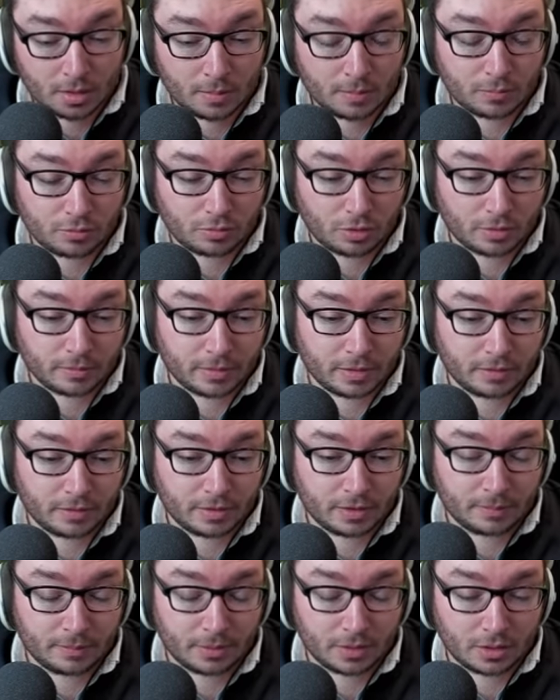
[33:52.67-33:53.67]

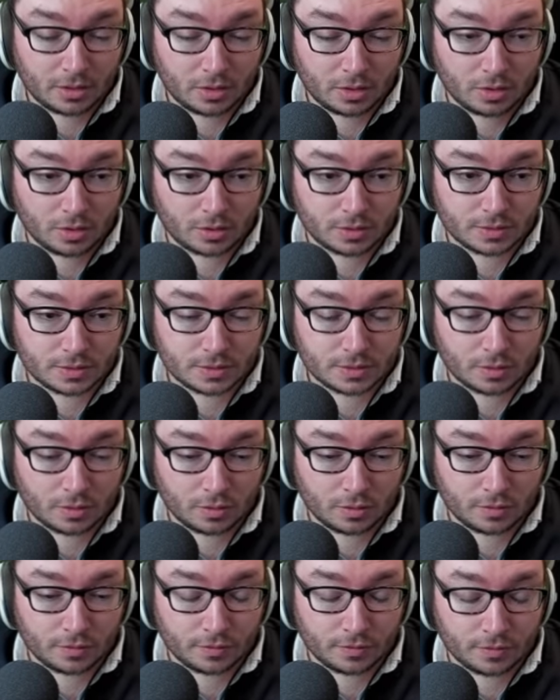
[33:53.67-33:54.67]
primarily because
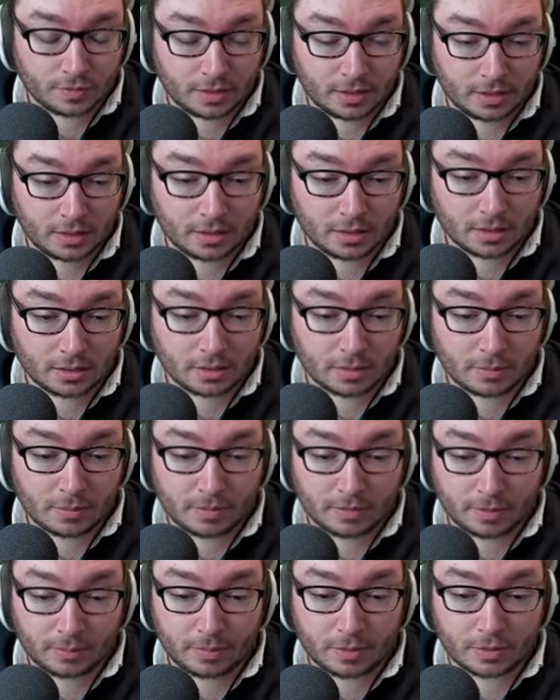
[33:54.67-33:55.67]
of the
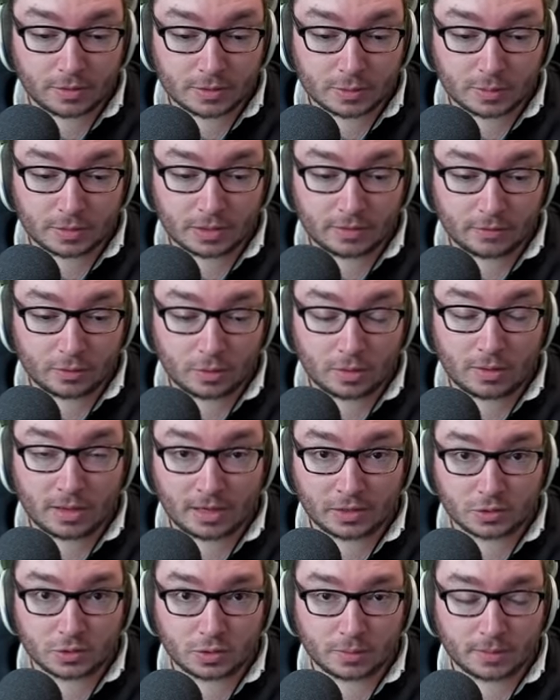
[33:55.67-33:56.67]
mythic bonus would give you
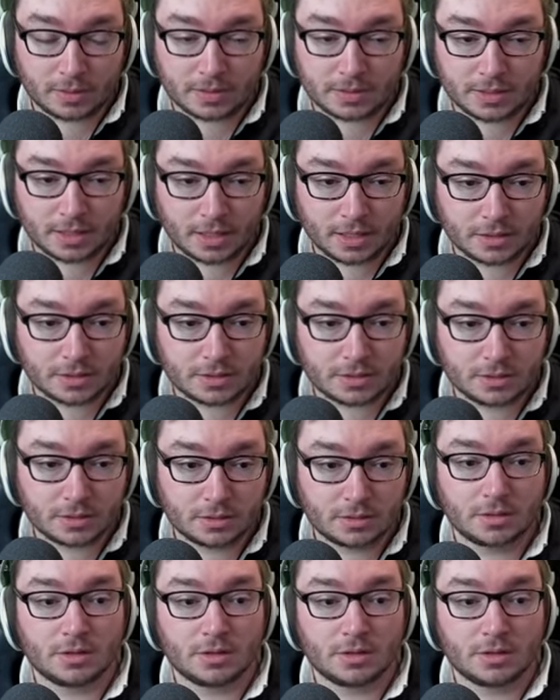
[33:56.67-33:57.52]
extra ability haste.